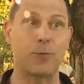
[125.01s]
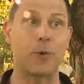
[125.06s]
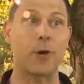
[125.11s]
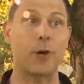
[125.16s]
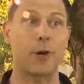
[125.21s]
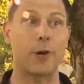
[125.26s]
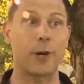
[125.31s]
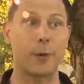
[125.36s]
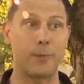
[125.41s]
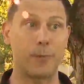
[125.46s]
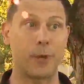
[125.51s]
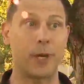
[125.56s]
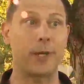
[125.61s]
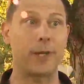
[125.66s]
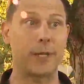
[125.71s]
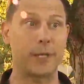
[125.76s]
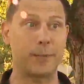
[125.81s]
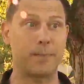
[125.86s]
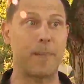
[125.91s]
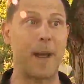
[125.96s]
We're going to bring
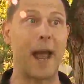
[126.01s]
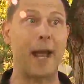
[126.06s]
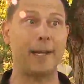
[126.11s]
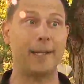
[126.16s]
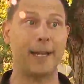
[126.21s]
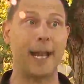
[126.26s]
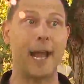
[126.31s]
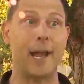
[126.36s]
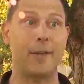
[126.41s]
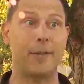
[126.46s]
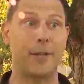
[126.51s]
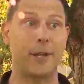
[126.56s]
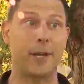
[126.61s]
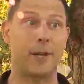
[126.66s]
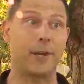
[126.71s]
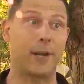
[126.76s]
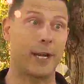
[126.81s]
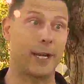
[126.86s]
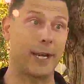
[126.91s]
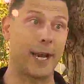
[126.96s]
this back down
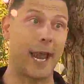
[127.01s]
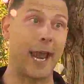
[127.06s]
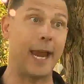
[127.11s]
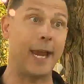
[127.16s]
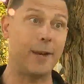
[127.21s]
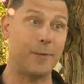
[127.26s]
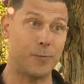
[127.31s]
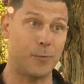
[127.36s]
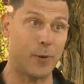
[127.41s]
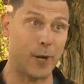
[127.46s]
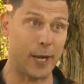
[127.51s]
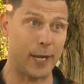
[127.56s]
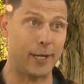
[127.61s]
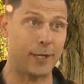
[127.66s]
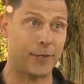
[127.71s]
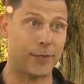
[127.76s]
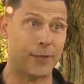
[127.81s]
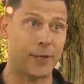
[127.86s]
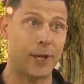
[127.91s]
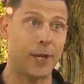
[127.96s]
there in eight
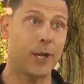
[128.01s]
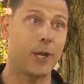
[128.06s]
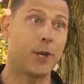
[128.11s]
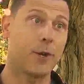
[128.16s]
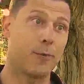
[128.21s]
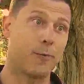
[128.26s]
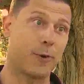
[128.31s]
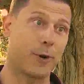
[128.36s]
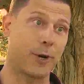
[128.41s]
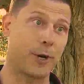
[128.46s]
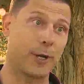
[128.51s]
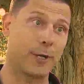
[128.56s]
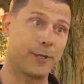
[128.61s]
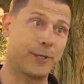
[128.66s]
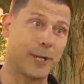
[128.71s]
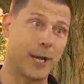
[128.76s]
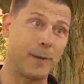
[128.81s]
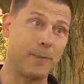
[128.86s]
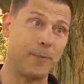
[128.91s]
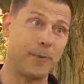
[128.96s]
weeks we're going to
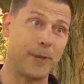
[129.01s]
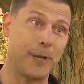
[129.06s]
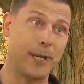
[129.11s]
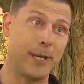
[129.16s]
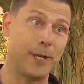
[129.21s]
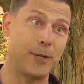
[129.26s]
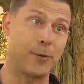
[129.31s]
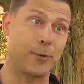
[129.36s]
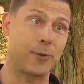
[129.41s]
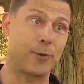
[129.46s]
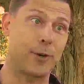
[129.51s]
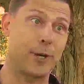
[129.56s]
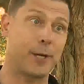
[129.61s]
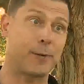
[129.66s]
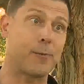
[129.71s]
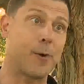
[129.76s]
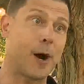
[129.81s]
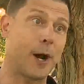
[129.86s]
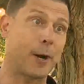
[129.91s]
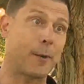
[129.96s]
dump the Eagle
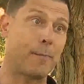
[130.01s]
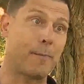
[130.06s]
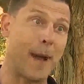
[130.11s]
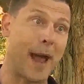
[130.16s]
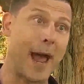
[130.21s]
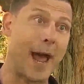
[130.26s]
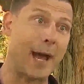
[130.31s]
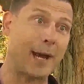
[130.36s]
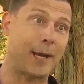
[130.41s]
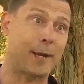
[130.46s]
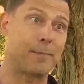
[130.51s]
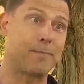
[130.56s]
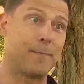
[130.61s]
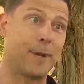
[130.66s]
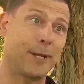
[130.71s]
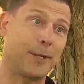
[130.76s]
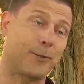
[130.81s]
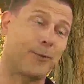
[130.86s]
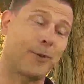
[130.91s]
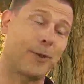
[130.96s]
Creek water back,
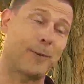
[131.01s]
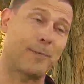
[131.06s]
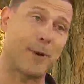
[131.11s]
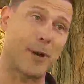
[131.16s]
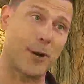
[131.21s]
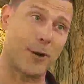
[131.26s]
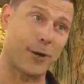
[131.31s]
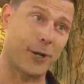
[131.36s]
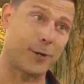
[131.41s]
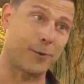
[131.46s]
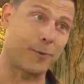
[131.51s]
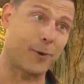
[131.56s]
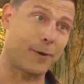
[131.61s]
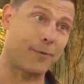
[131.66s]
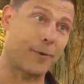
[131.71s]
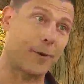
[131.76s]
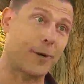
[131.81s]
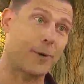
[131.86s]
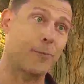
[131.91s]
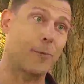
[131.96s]
mix with the Mahoning
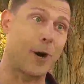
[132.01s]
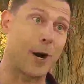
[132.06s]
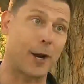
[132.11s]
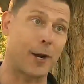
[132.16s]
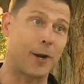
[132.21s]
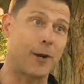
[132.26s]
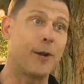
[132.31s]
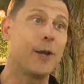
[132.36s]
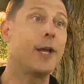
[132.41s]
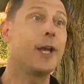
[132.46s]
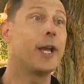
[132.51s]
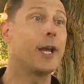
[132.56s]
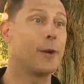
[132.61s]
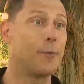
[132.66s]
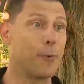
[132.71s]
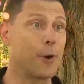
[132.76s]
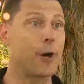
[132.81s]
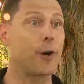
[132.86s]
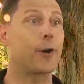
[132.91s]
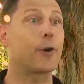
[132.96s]
River water,
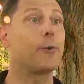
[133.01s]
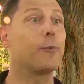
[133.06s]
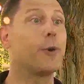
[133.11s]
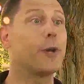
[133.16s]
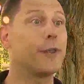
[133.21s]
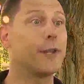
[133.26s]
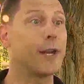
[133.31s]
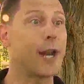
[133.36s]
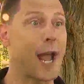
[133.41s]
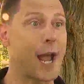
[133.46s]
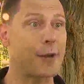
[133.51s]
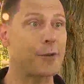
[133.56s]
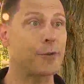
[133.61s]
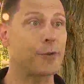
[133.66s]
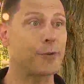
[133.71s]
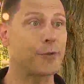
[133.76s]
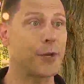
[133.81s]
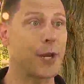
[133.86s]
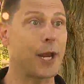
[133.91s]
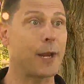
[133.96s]
and we're going to win the
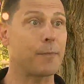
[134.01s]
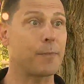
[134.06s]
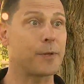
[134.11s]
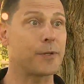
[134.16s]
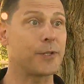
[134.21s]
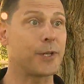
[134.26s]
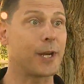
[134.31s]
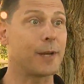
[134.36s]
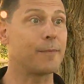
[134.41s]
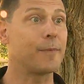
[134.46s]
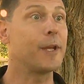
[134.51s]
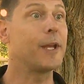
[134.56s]
national championship.